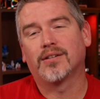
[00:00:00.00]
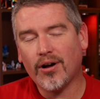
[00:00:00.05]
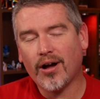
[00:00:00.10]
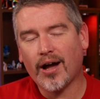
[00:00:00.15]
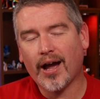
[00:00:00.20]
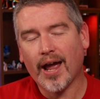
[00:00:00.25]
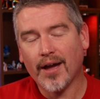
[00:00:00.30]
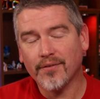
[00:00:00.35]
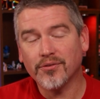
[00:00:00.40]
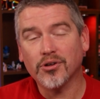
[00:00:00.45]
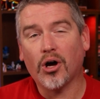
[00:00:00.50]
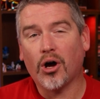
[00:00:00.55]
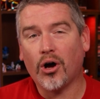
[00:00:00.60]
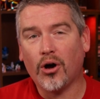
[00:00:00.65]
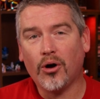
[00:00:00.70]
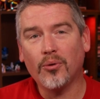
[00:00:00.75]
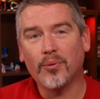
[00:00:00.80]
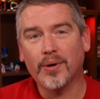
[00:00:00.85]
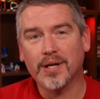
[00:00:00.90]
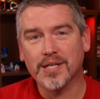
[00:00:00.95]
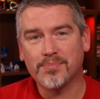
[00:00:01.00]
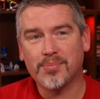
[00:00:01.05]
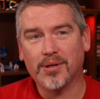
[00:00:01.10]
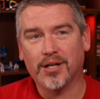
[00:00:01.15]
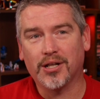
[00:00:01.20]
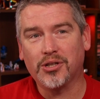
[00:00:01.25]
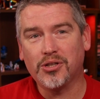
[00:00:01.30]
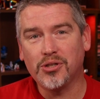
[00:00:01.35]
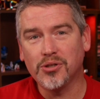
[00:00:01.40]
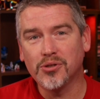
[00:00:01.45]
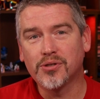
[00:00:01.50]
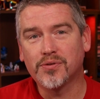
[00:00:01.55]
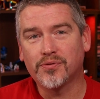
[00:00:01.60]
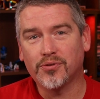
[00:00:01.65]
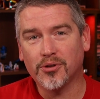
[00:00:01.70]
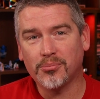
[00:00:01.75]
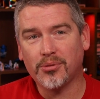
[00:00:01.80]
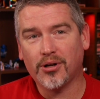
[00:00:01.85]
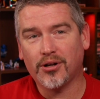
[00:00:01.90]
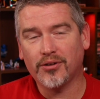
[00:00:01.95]
I haven't always been a huge
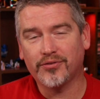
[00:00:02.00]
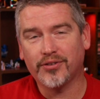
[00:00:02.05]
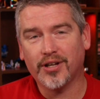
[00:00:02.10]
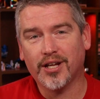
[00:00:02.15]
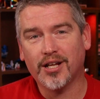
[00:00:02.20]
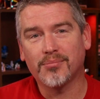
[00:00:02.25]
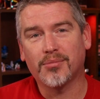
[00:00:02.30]
football fan,